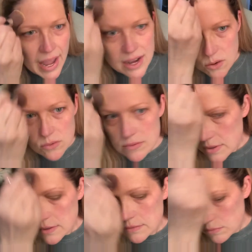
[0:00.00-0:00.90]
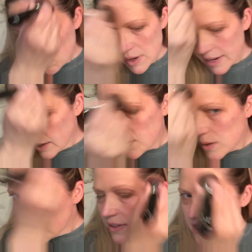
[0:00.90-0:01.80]
don't when I go
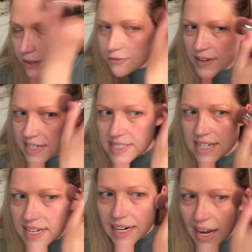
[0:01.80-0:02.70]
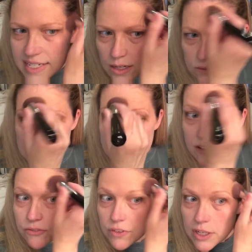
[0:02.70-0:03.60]
in to fix it, I don't
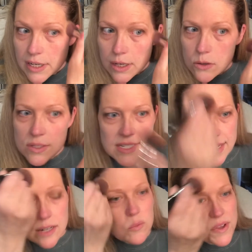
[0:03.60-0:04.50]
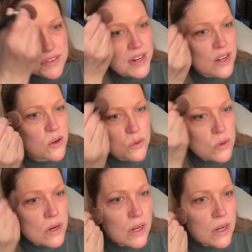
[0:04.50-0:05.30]
leave, you know, skin with no